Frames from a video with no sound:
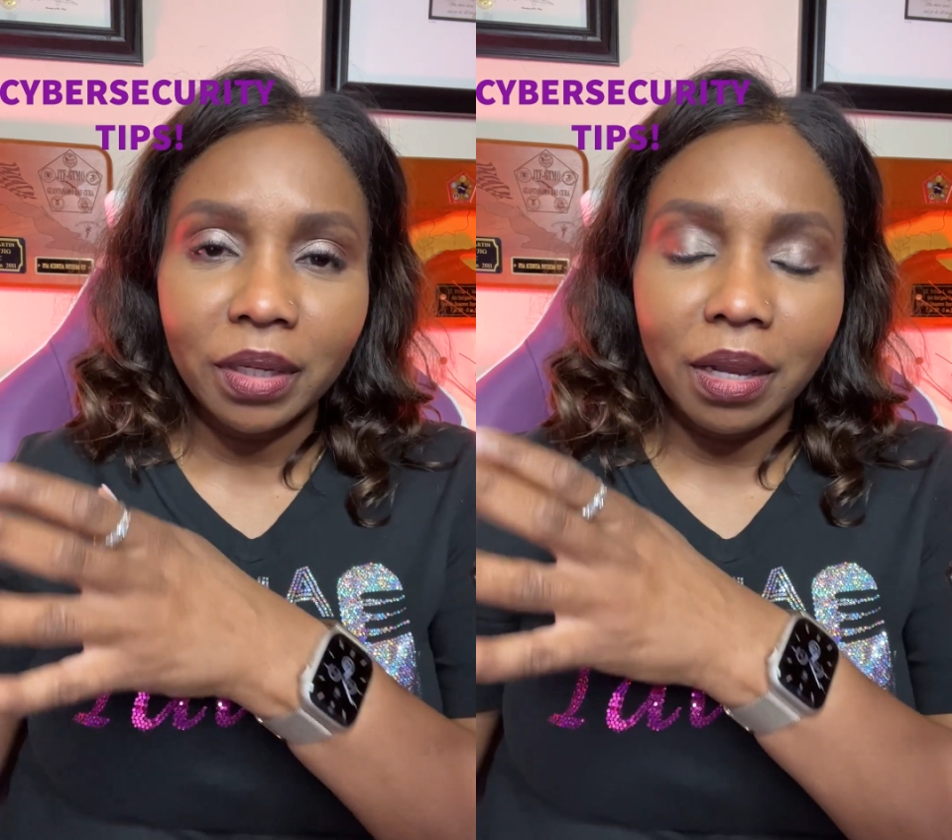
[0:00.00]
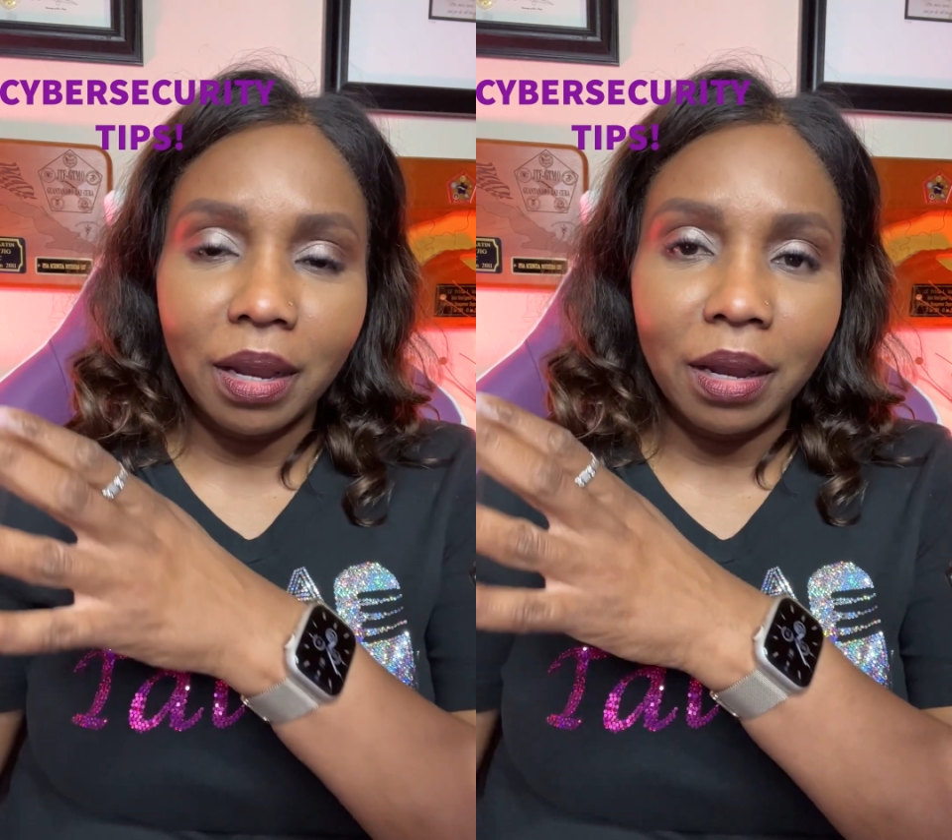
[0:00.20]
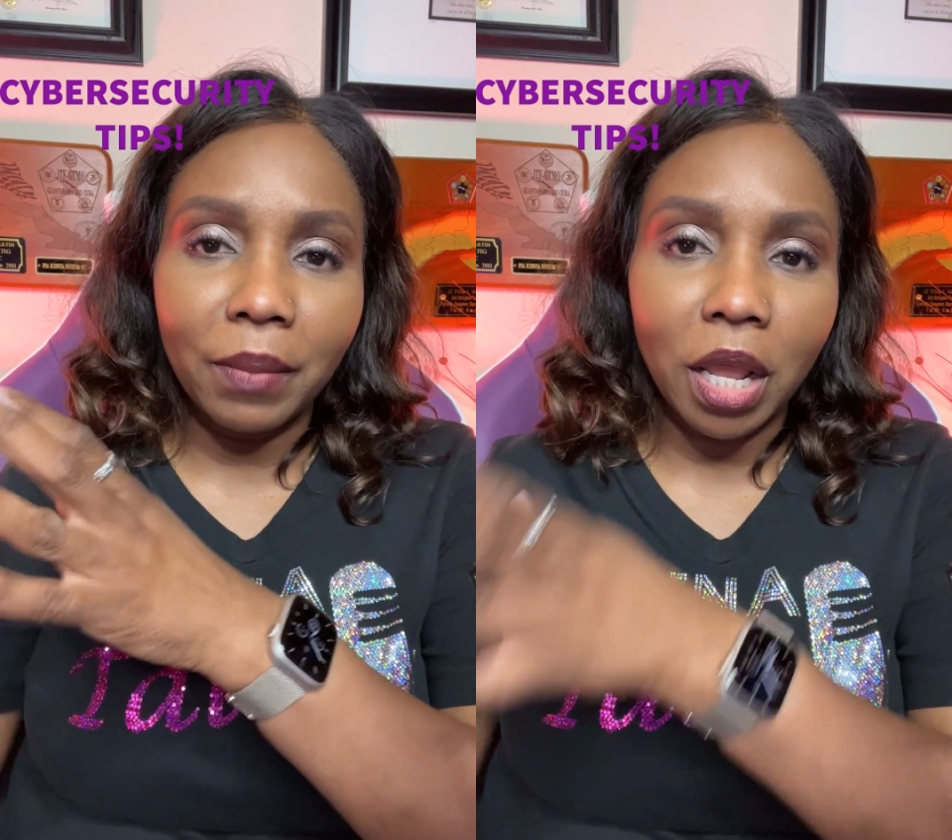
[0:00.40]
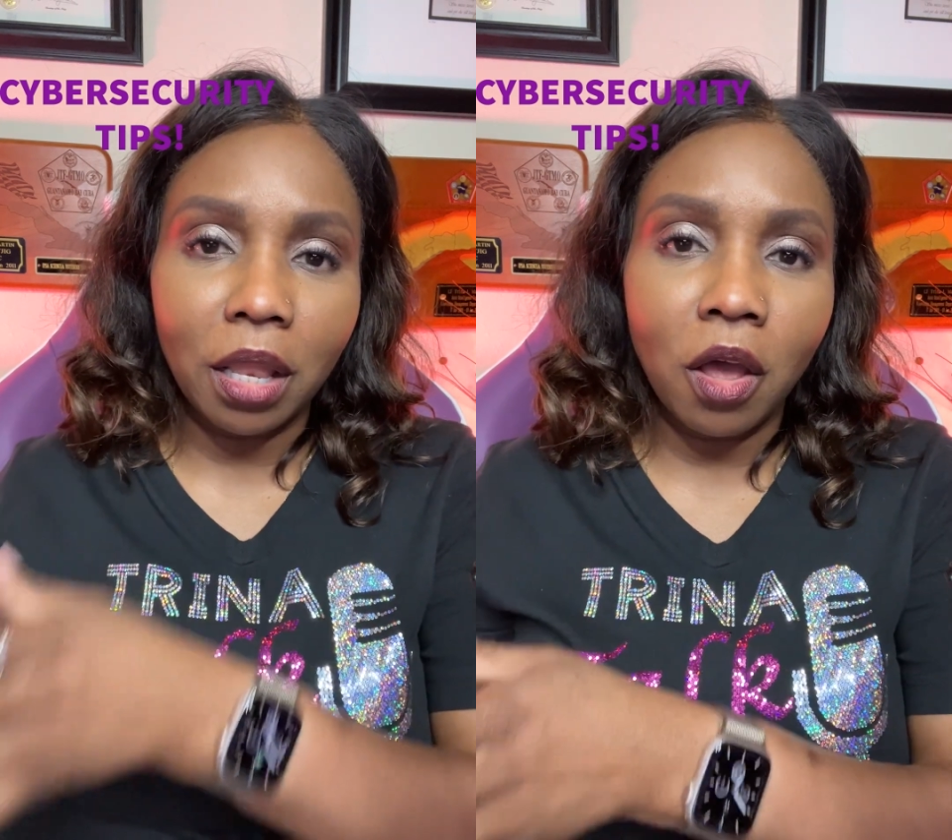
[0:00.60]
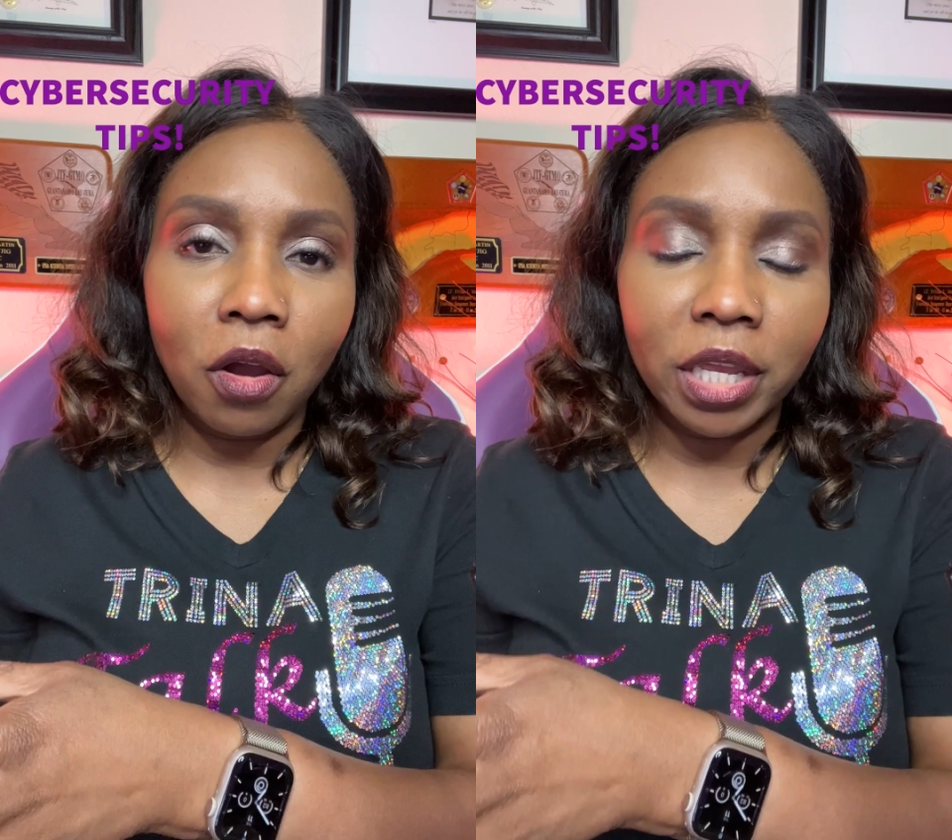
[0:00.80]
a
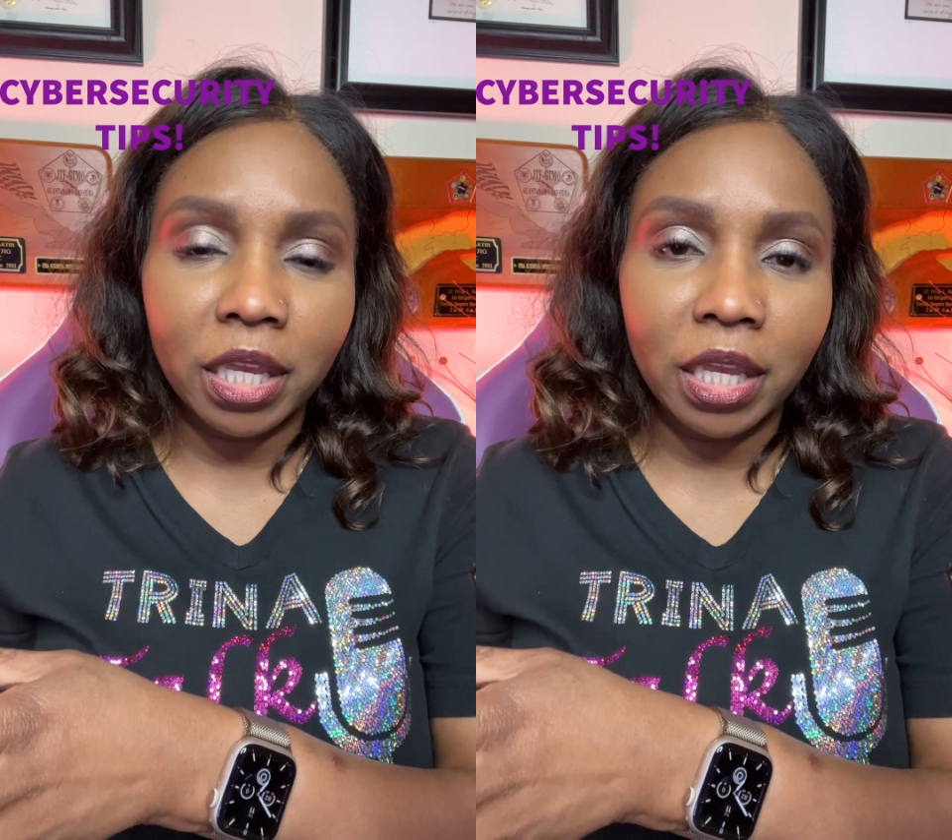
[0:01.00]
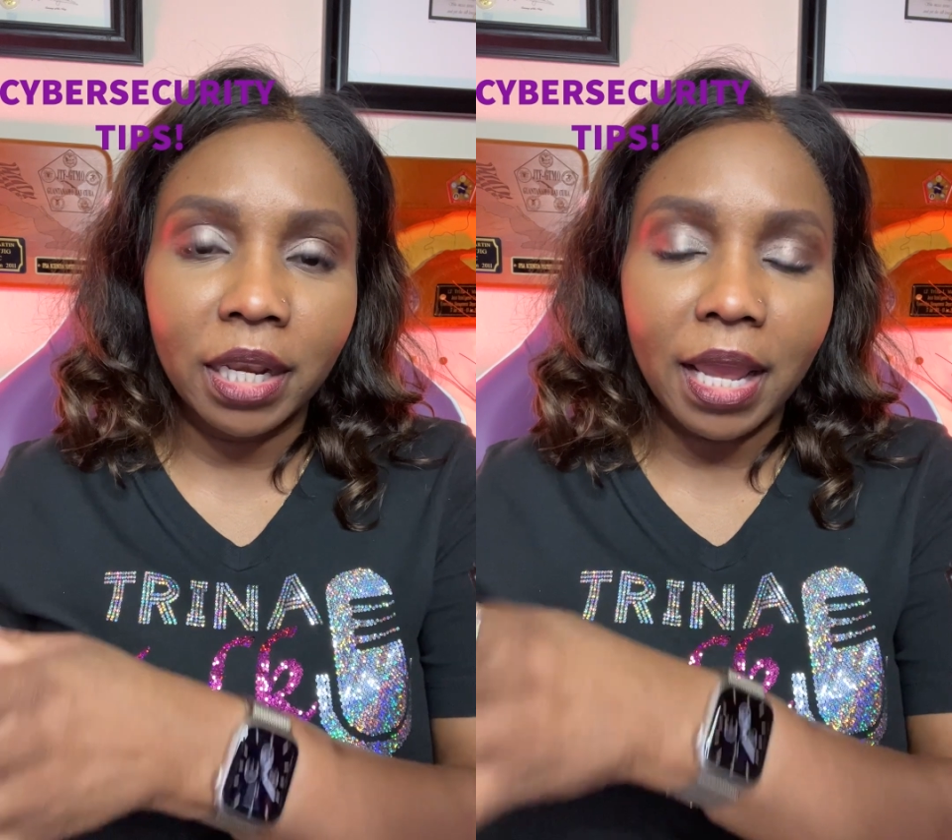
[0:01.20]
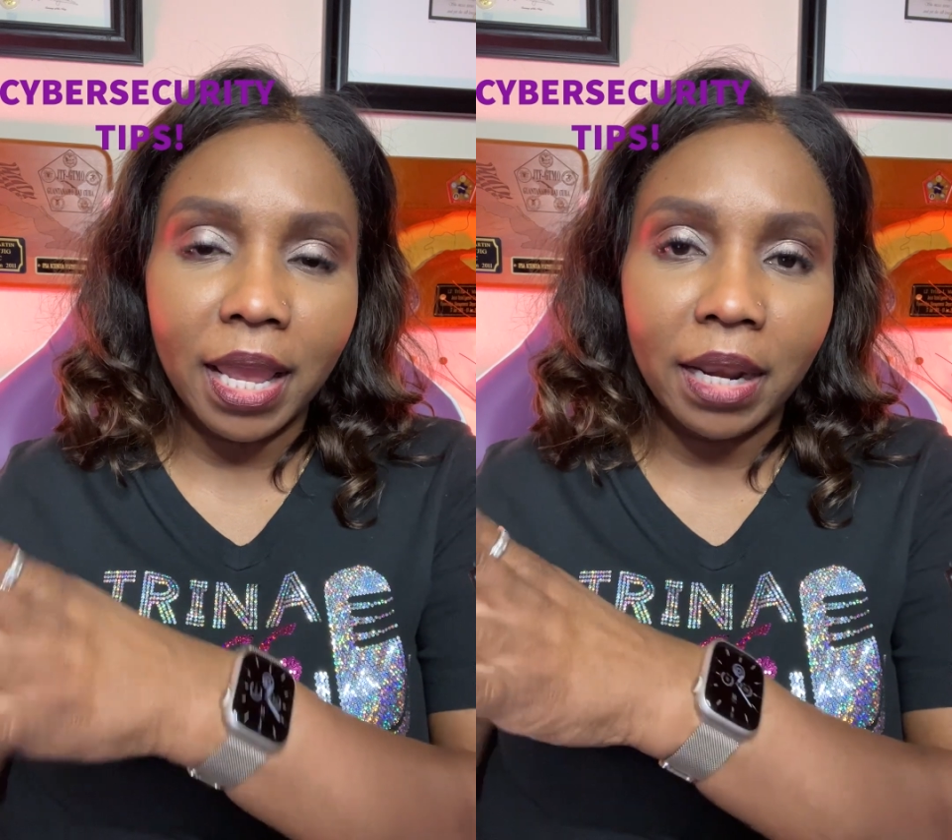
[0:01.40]
login and